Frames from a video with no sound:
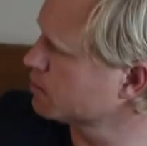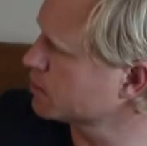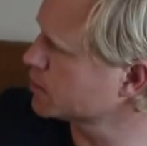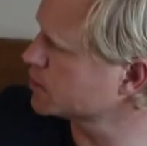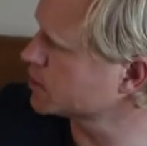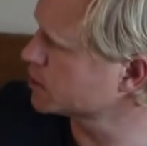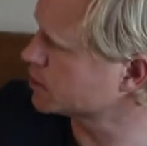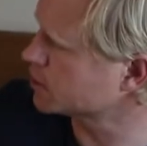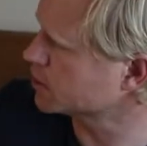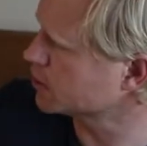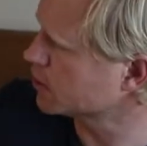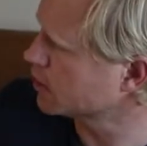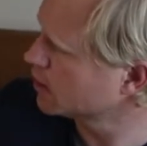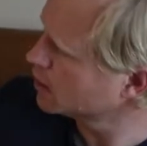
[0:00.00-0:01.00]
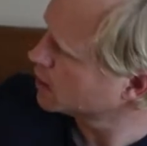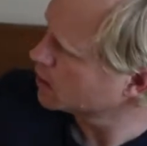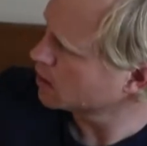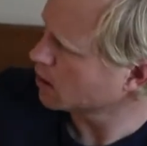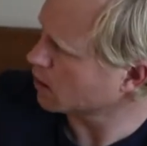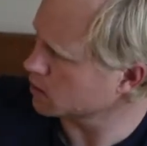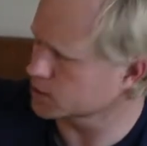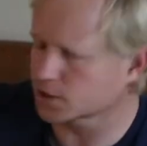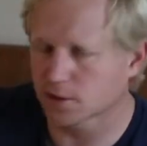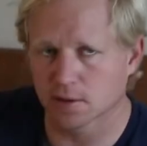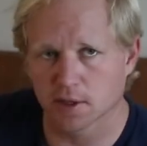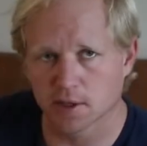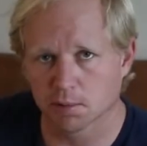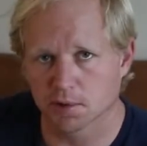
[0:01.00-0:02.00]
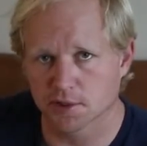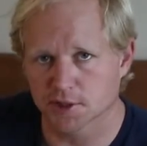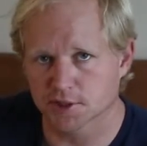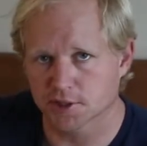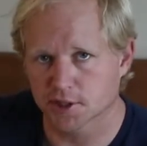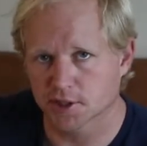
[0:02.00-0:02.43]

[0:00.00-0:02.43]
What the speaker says: Precision, also labeled as